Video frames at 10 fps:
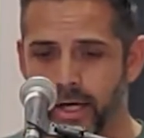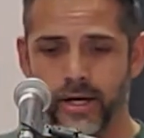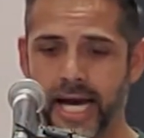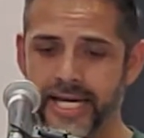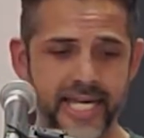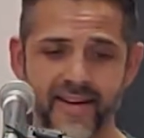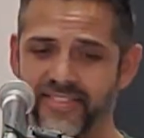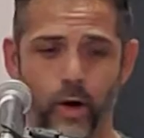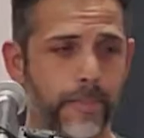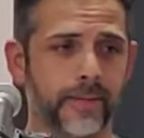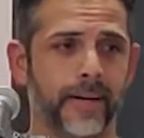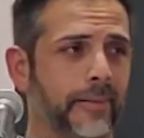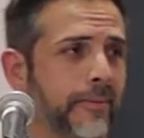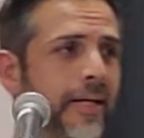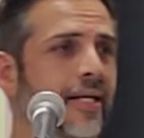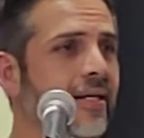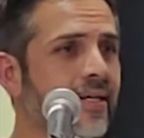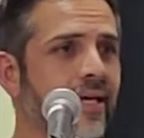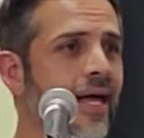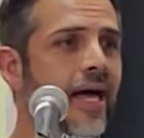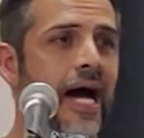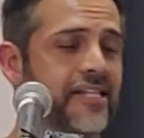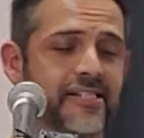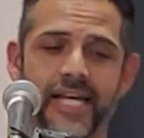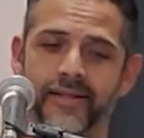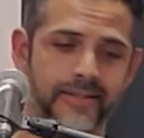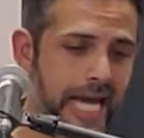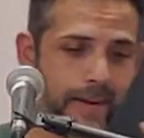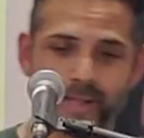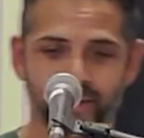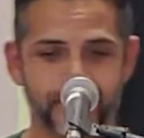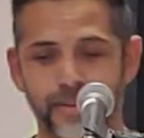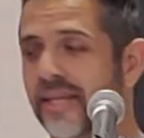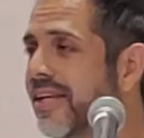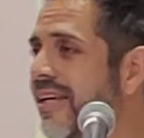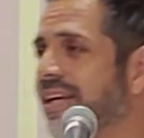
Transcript: he didn't have to open the Bible, man. I just said, yeah, I'm guilty, man.